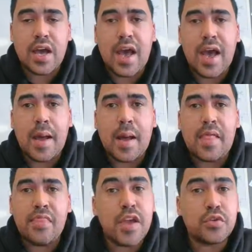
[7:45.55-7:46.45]

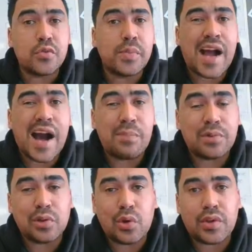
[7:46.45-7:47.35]
and then you'll be
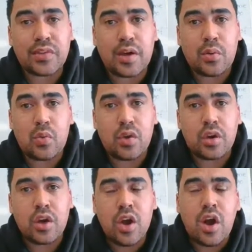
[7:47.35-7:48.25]
uploading that
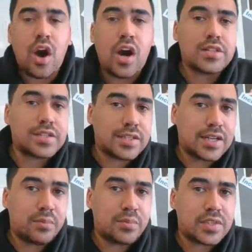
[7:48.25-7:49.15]
work onto
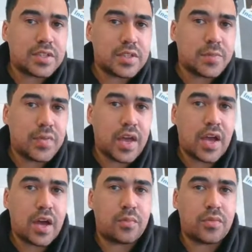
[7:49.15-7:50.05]
Compass
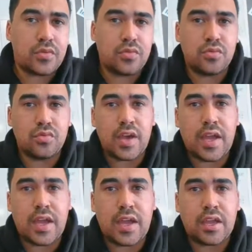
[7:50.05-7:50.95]
through
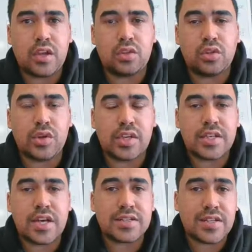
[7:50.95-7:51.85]
a learning task.